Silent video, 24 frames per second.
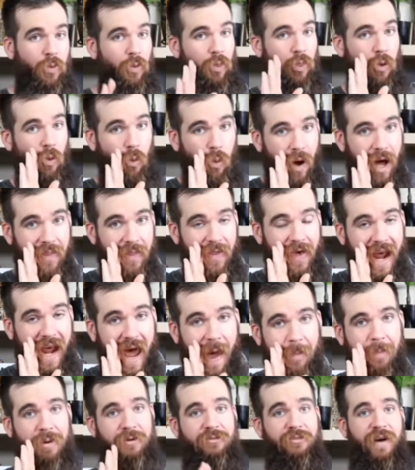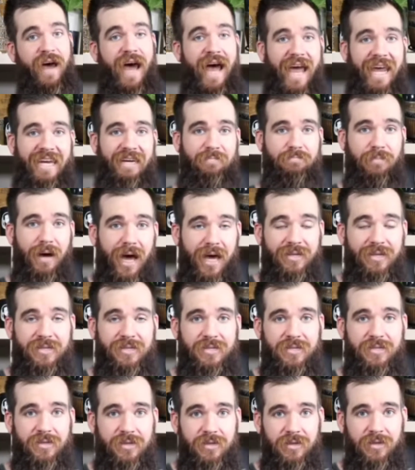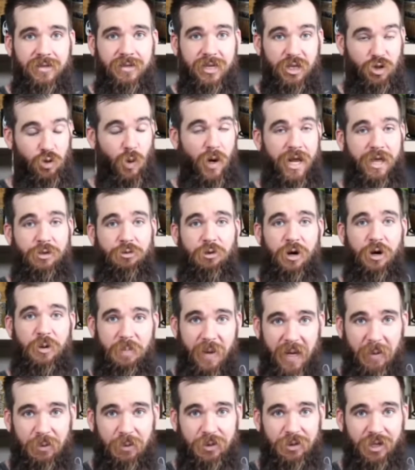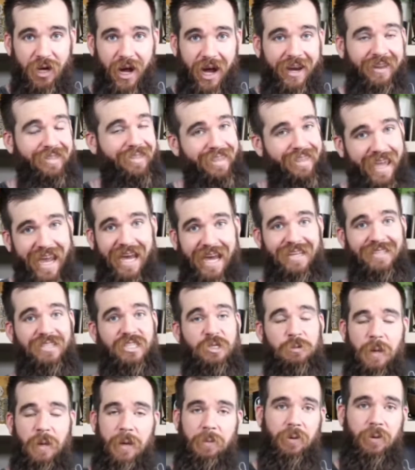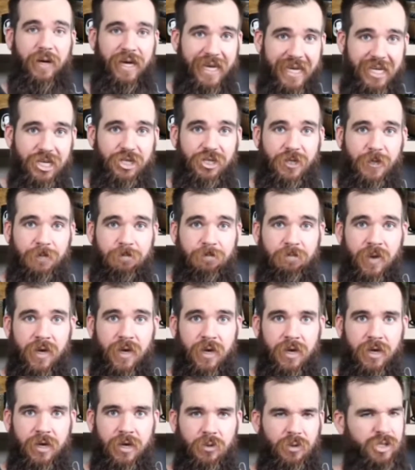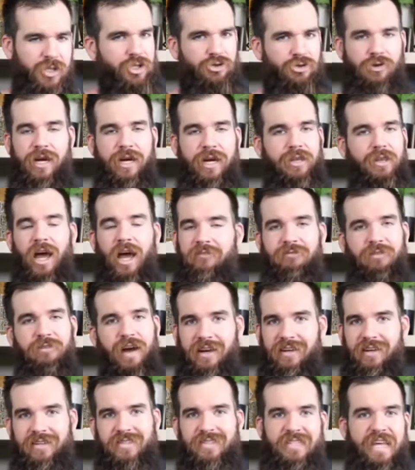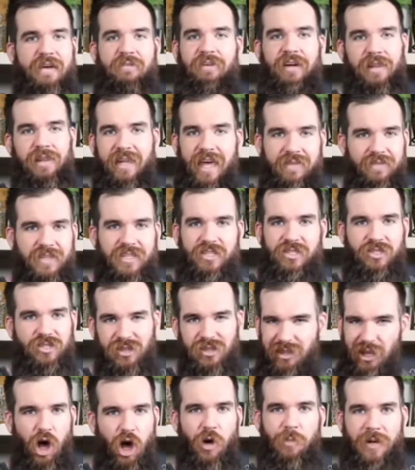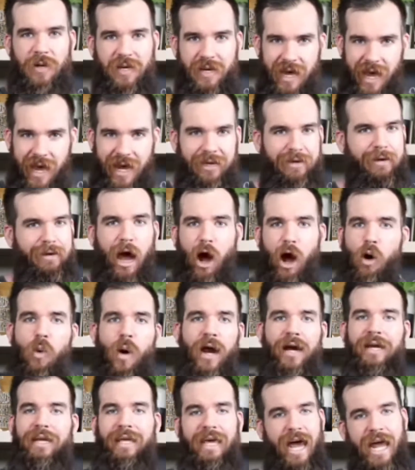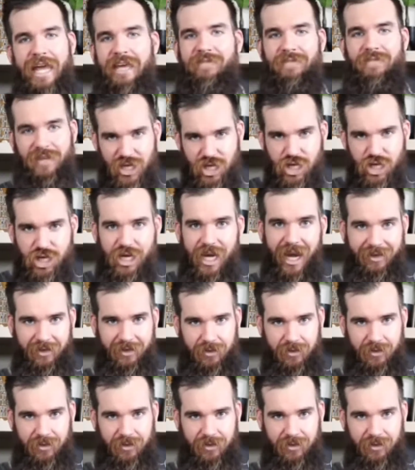the one that happened for 8 months, and 23 people died and thousands of people were injured, was treated like fucking 7-Eleven Slurpee Day. No one gave a shit.